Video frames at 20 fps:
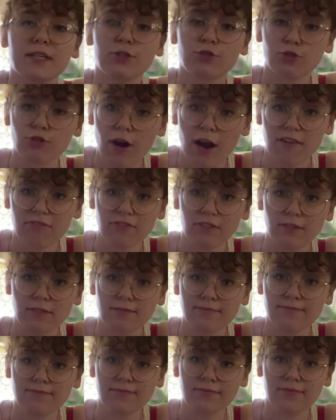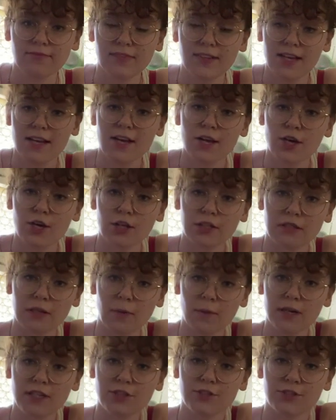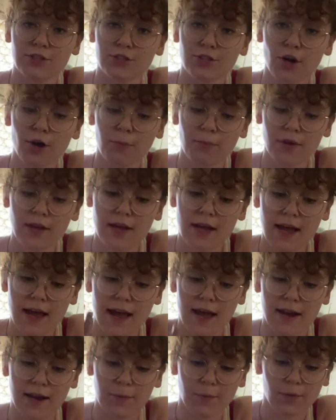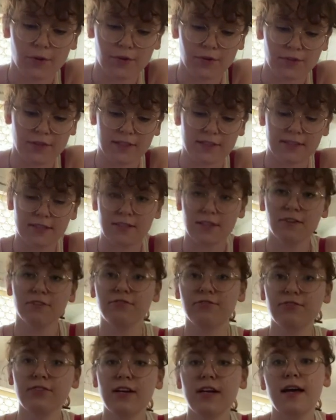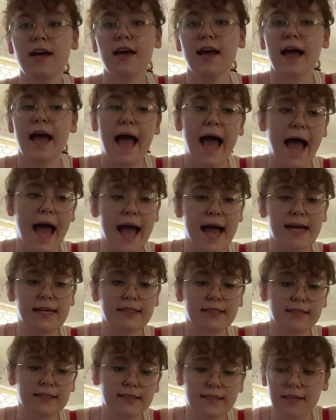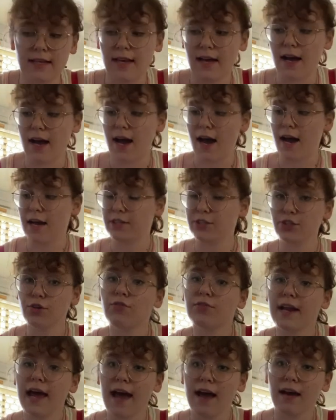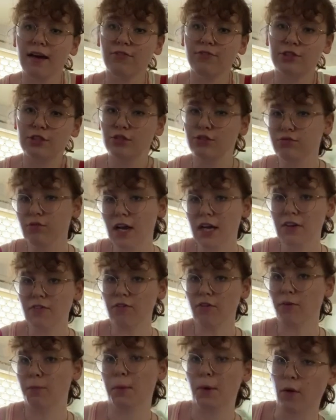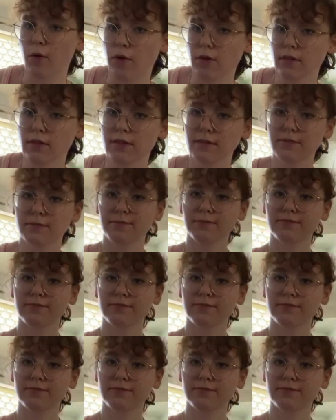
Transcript: Trifle. So I went to the shop and I bought all this stuff, and I don't have a trifle bowl,